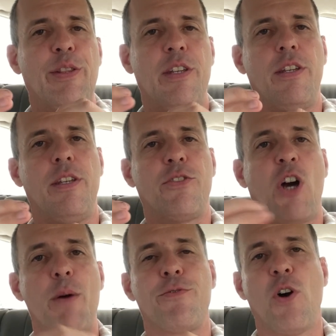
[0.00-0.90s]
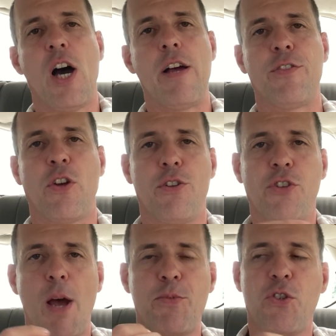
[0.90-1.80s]
the type 5. So the
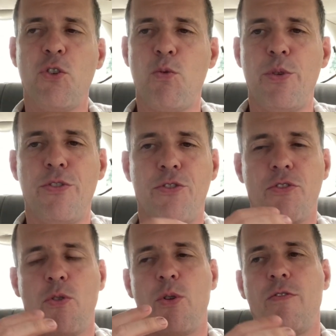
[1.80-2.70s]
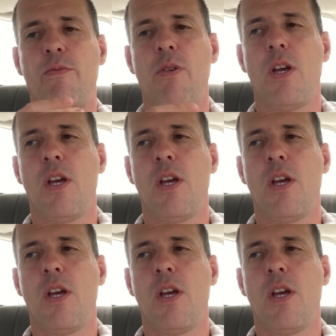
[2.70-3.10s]
type 2 would sort of